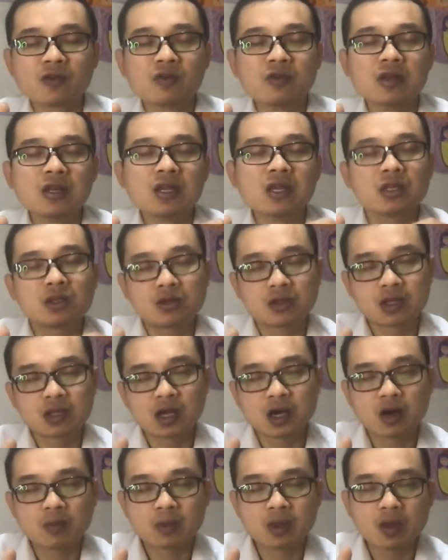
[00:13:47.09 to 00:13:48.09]
You need to
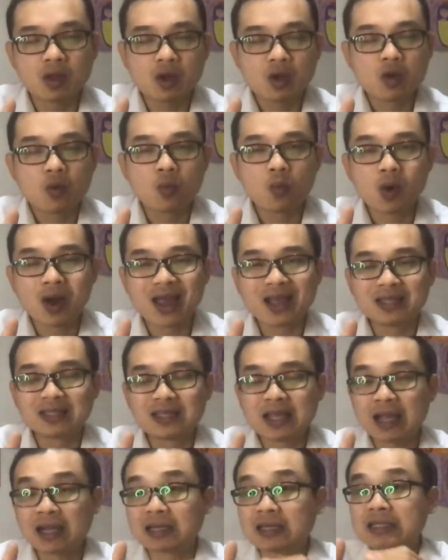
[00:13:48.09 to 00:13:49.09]
tell me where
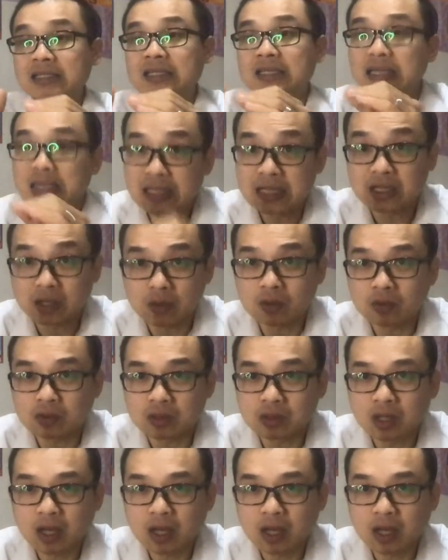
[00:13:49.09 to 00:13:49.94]
exactly the needles,